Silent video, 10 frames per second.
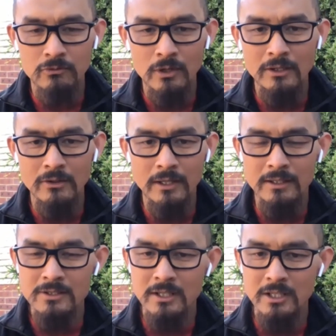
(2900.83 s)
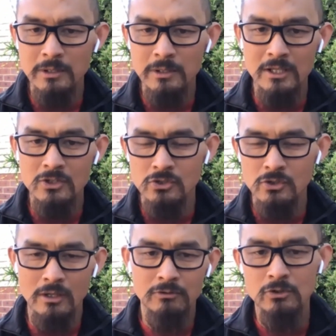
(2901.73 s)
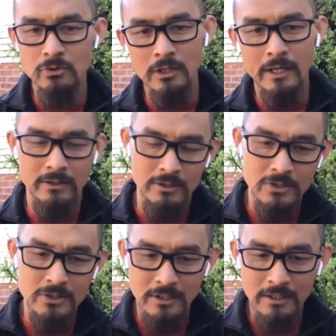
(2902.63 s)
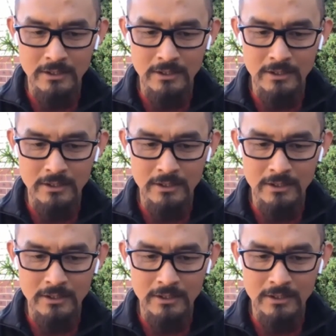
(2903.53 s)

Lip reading: rather than there's an expectation you have to do it like this.